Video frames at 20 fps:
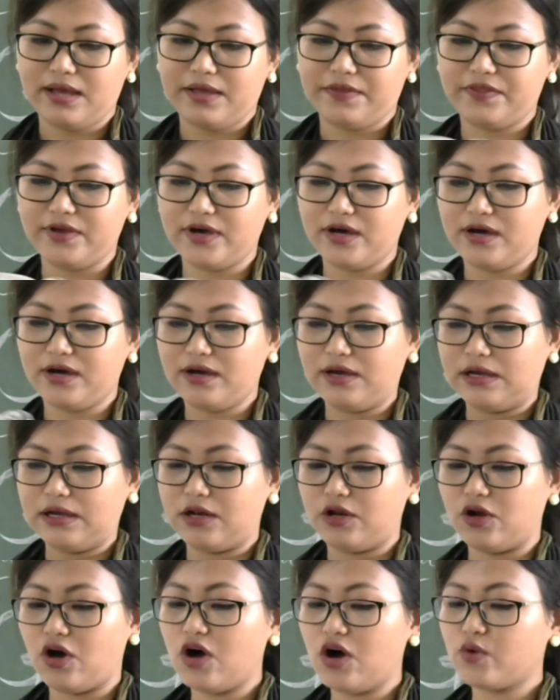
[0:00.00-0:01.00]
the
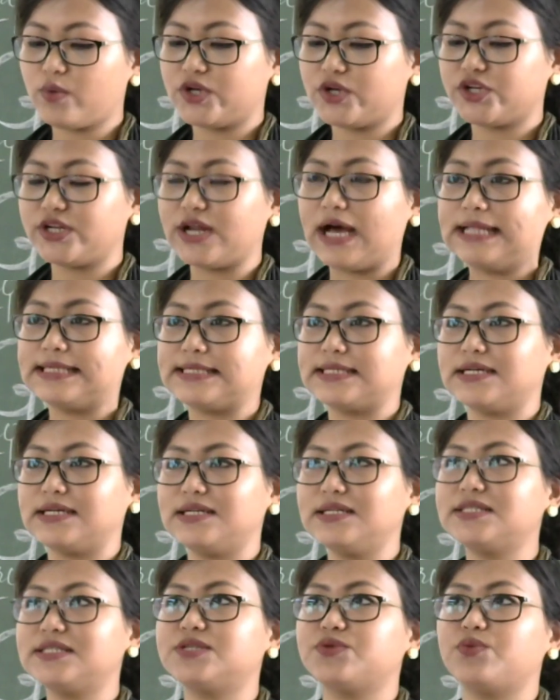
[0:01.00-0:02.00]
long question
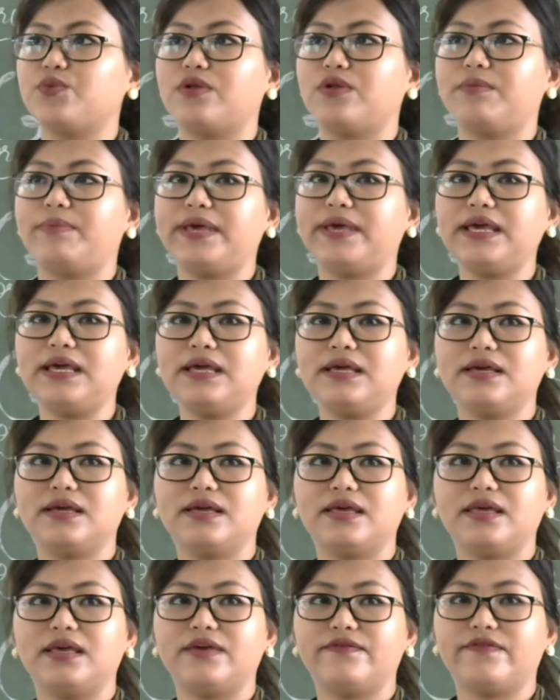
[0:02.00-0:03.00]
answers will be
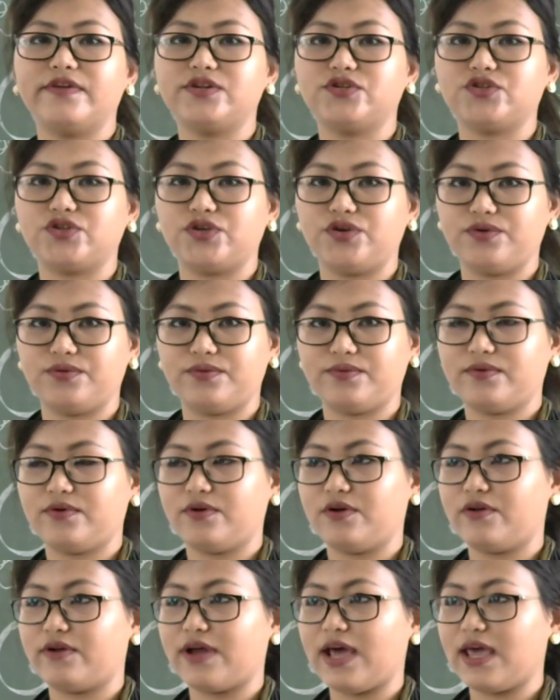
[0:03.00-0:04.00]
given to you.
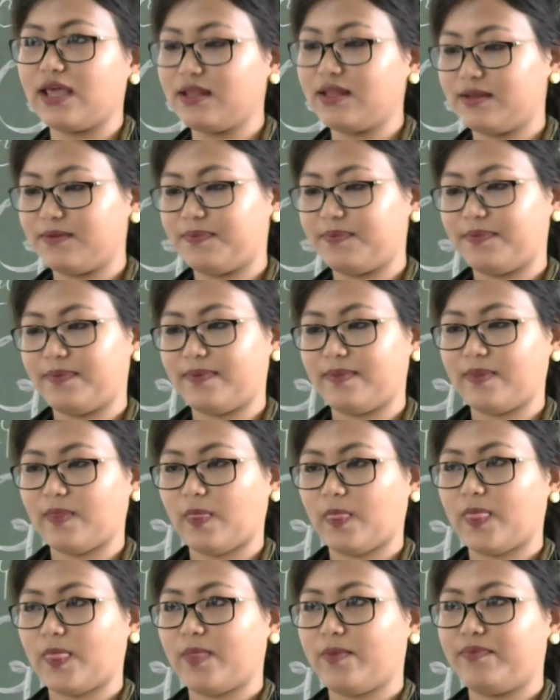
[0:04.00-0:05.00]
Alright?
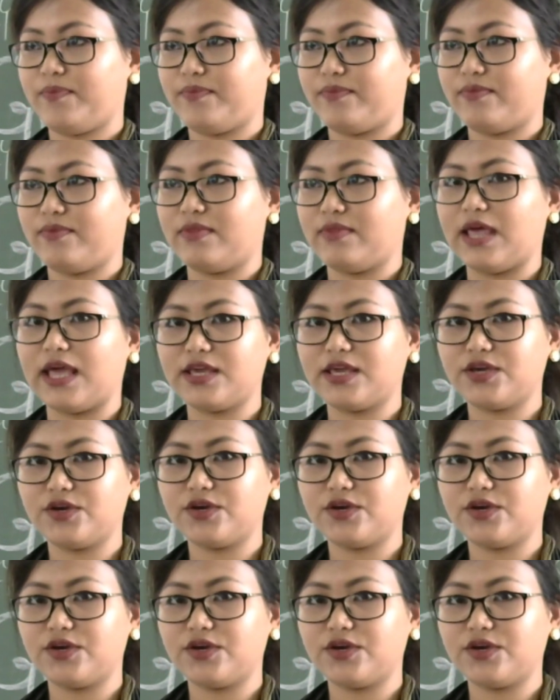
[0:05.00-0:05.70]
Thank